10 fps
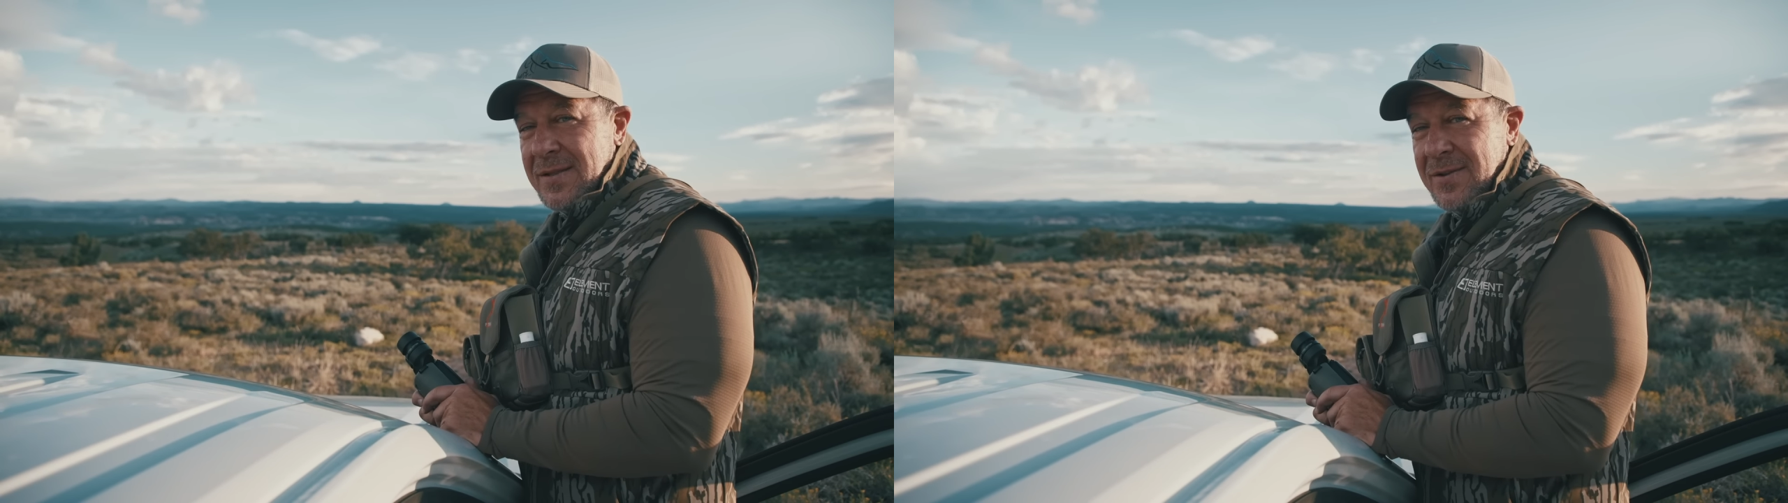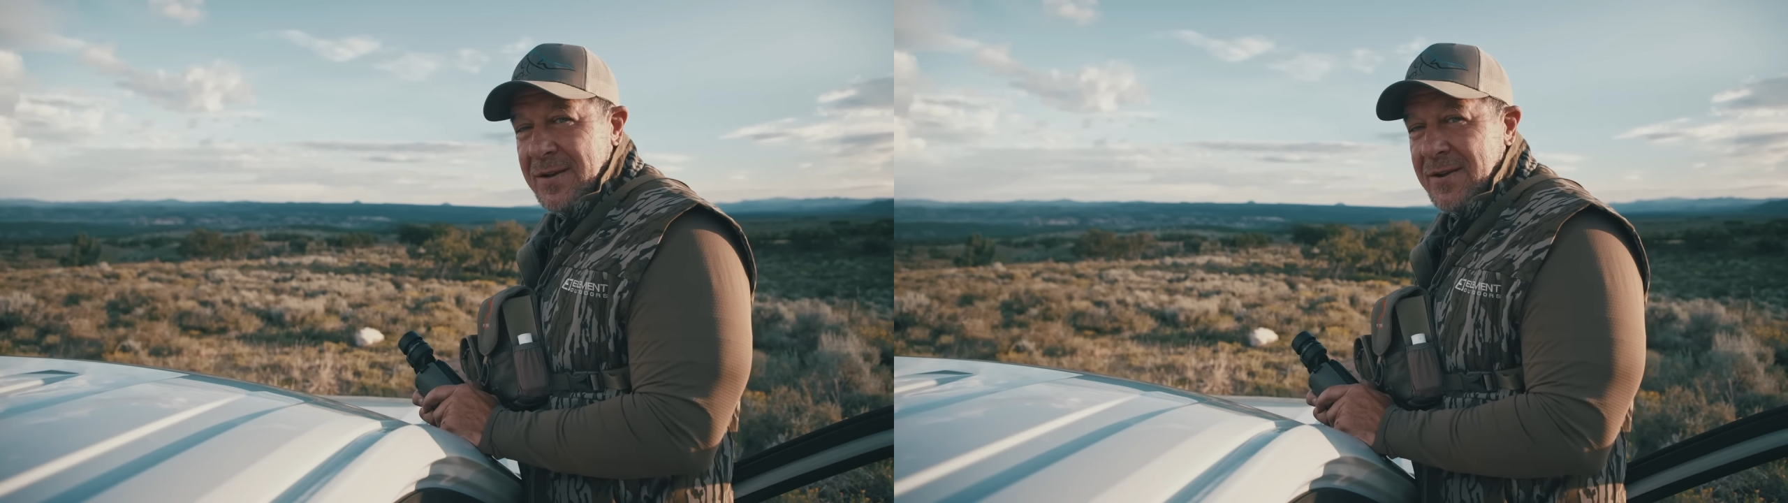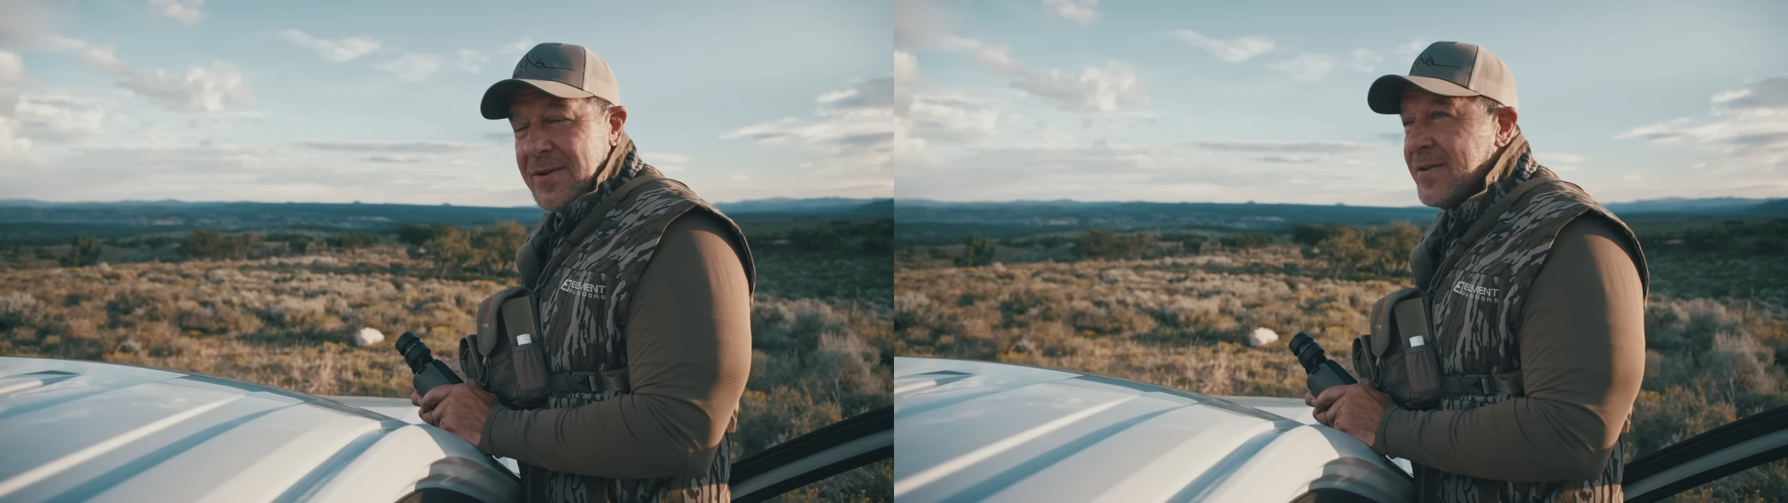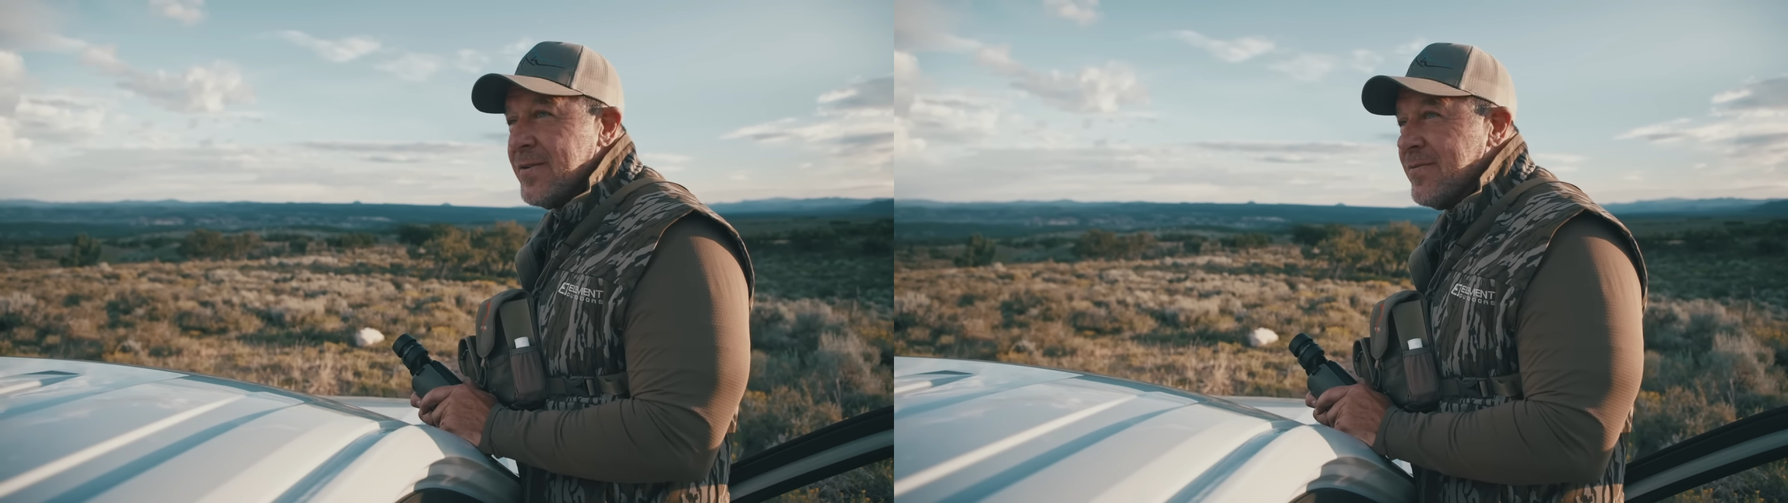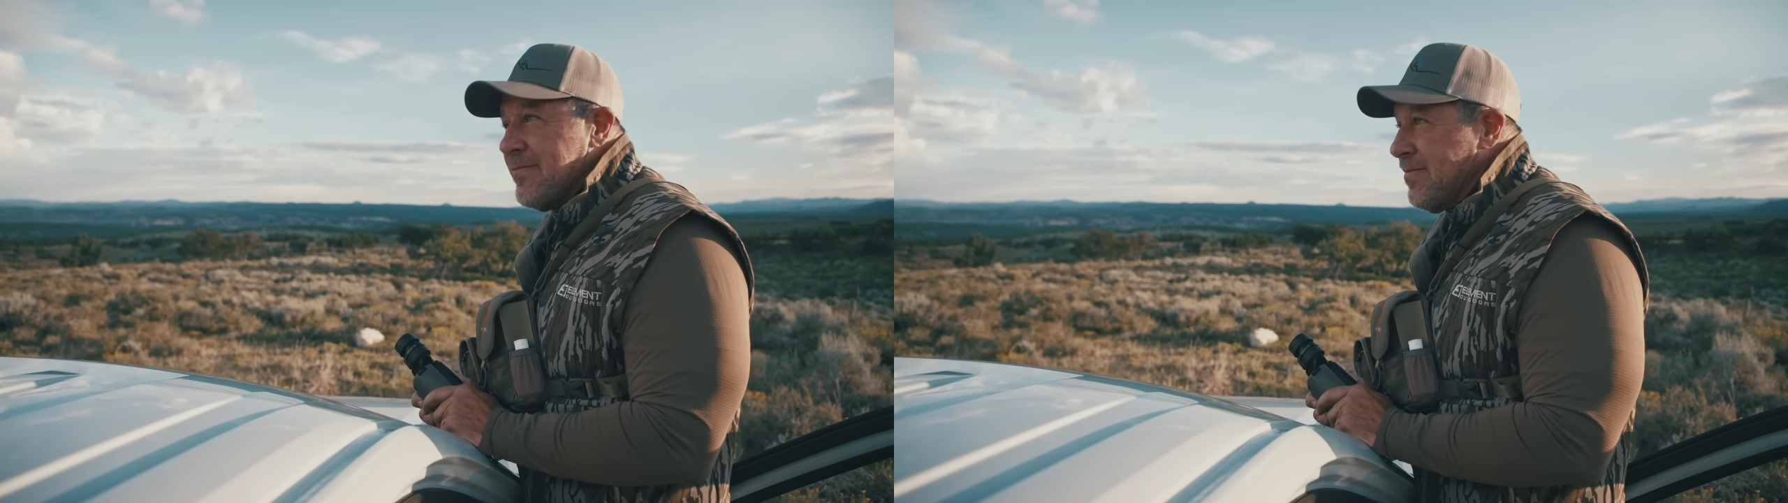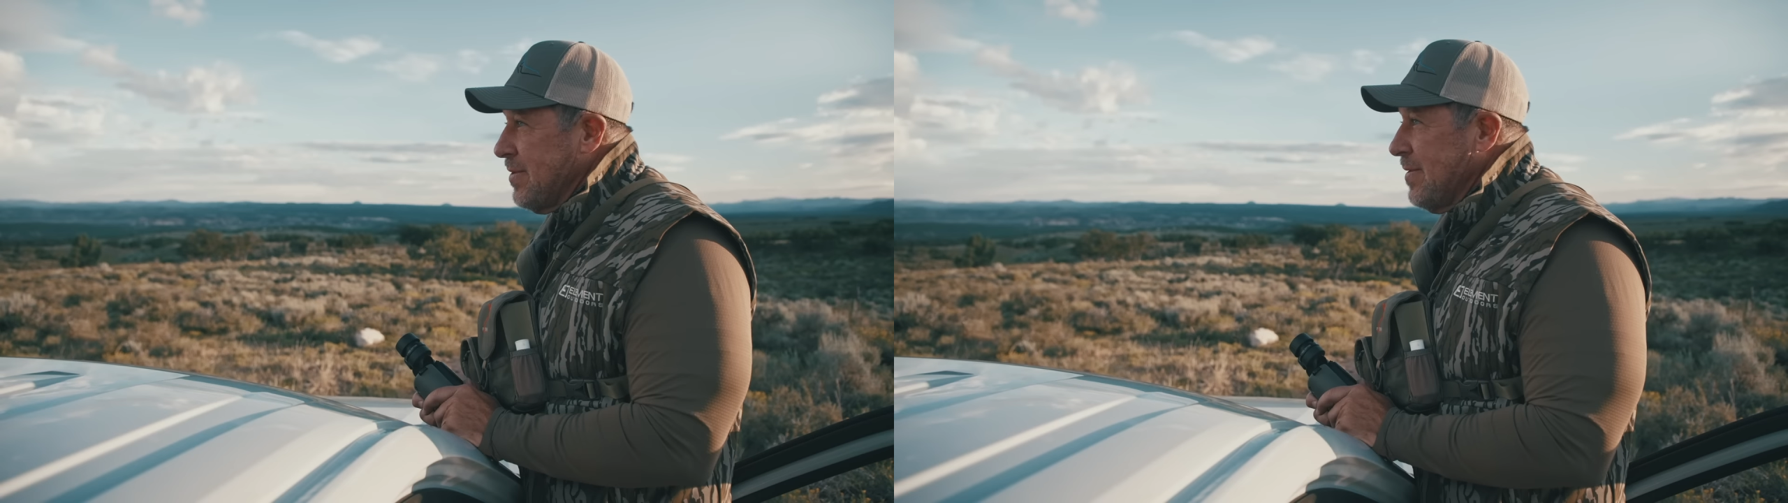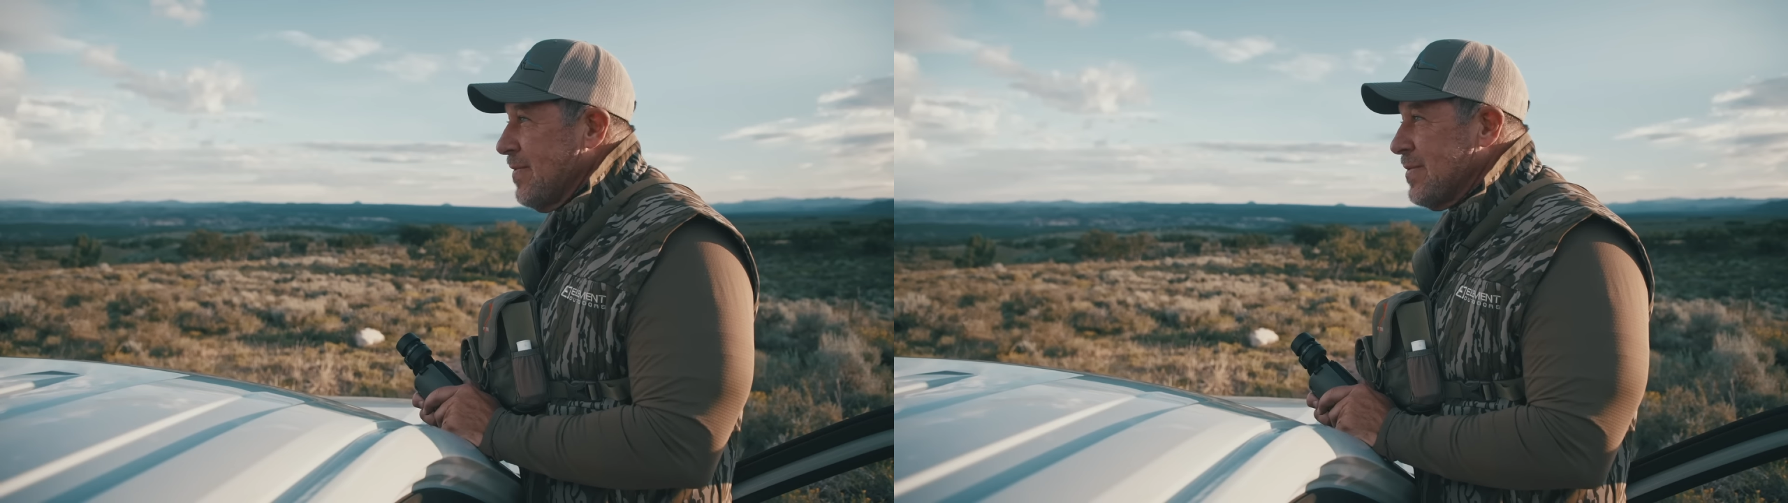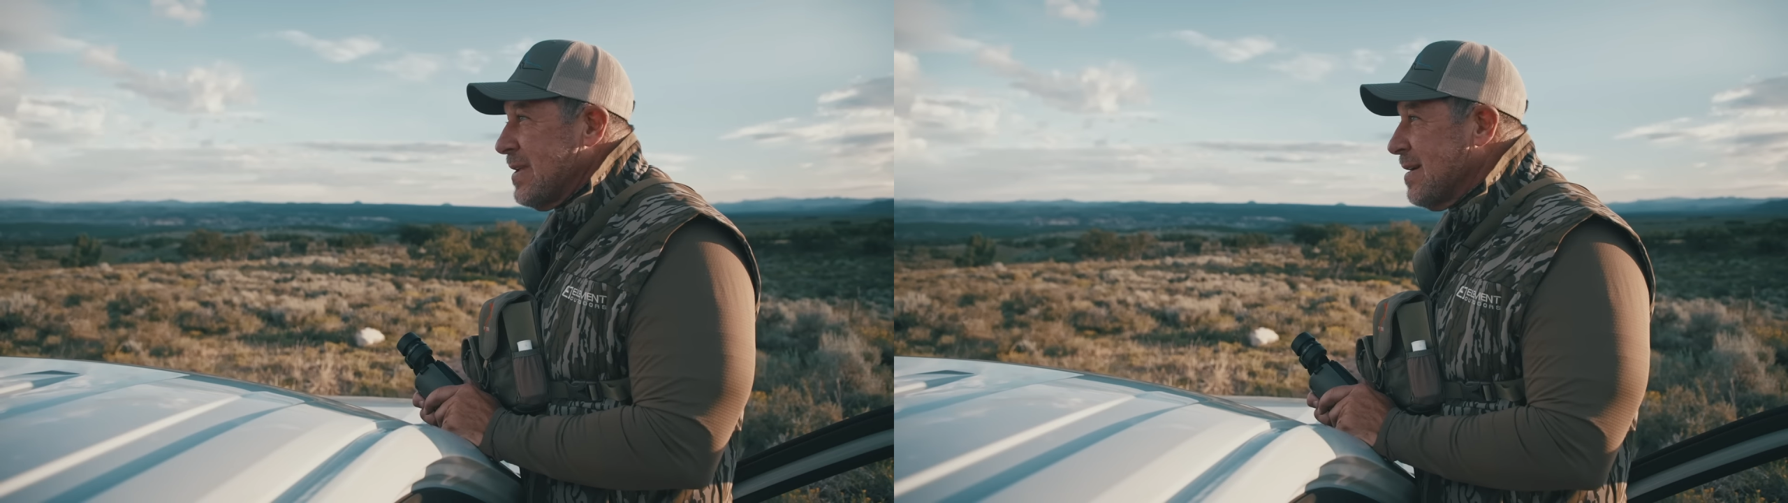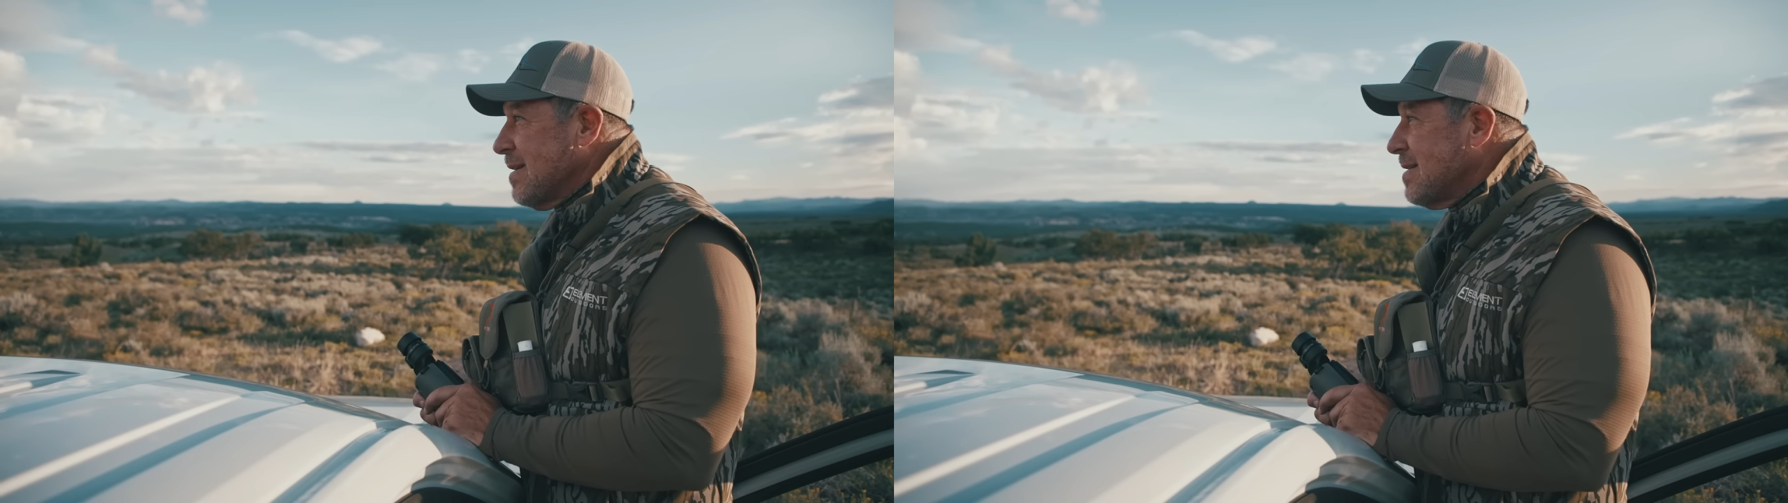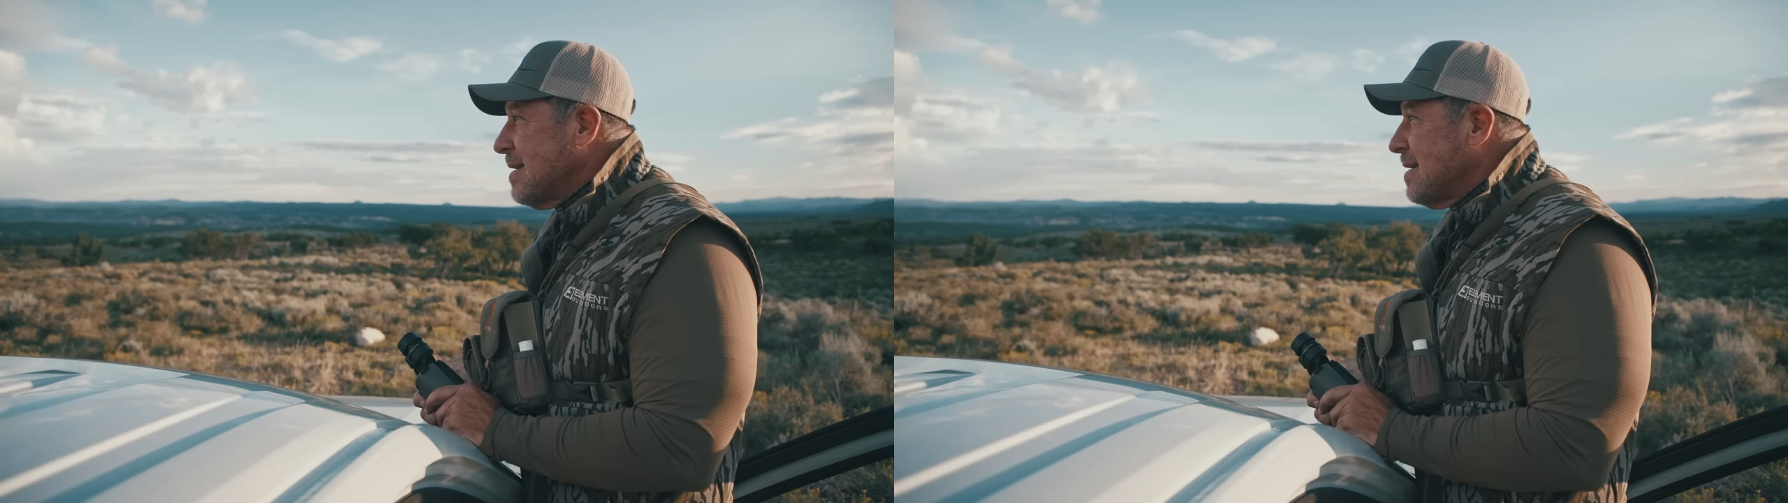looking beautiful deer.